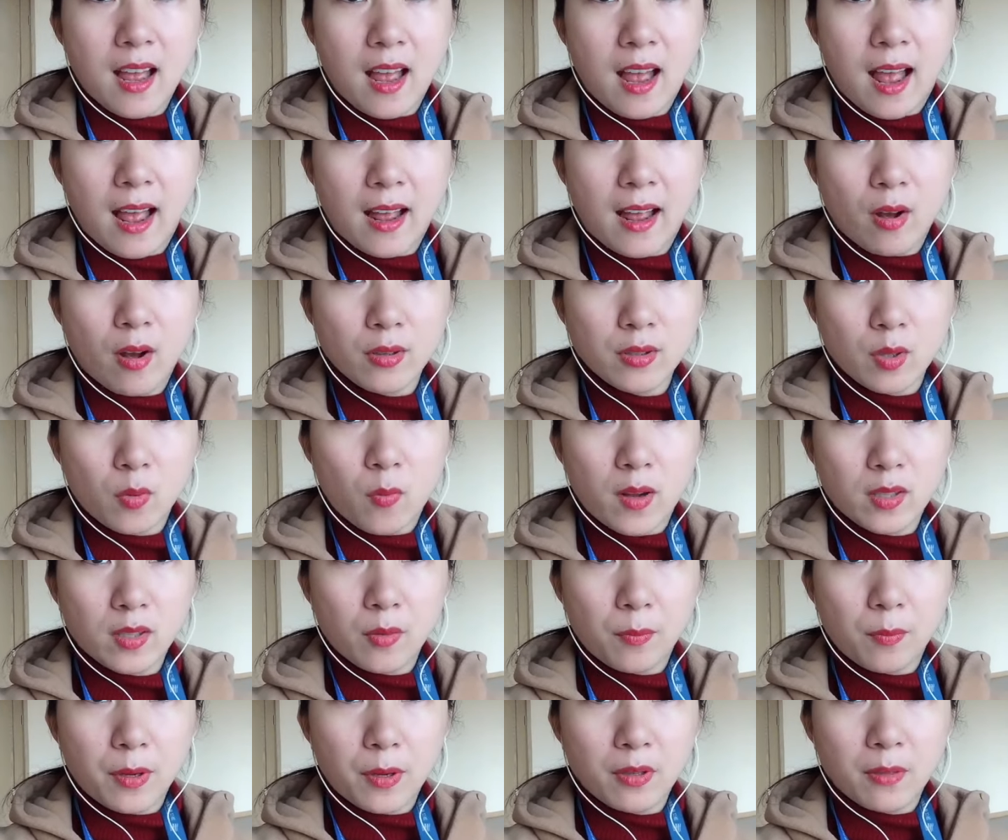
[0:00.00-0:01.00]
I also
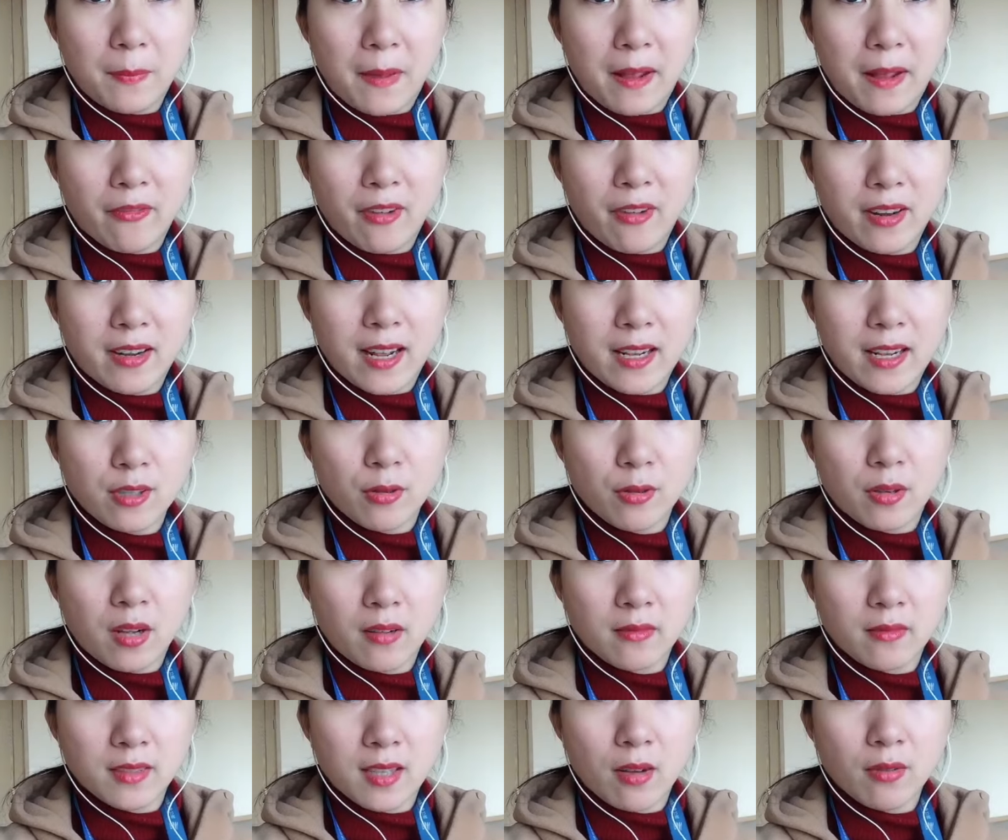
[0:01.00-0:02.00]
want to build my financial
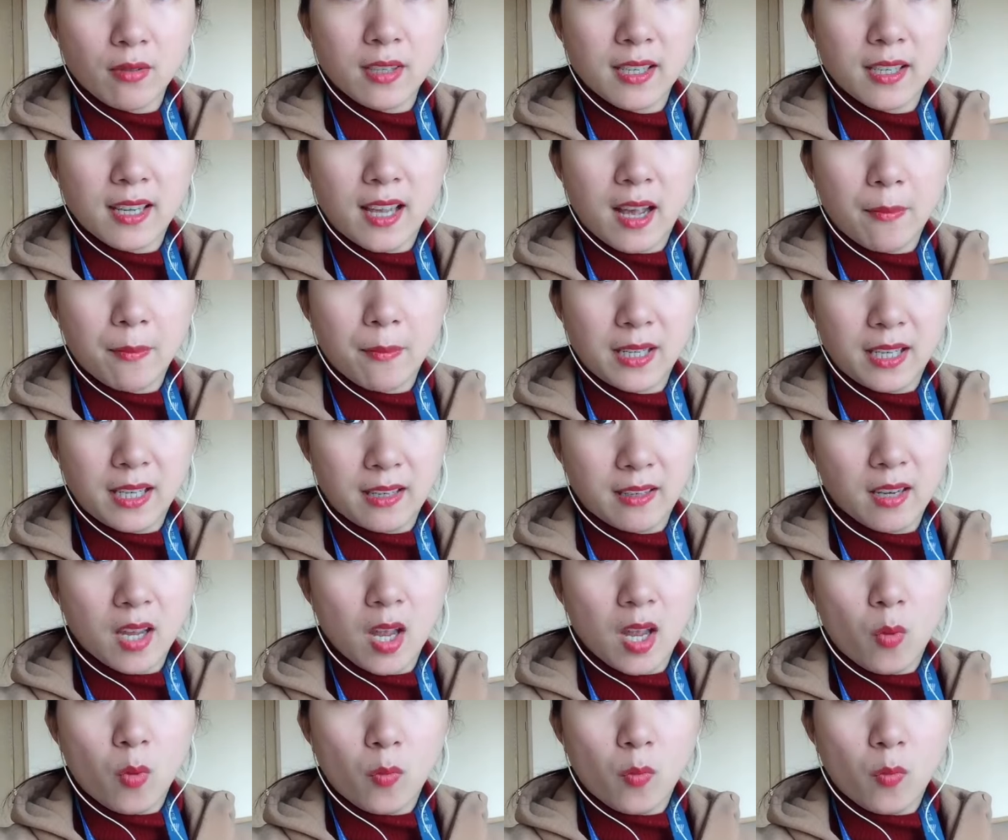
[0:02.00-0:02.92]
consulting company,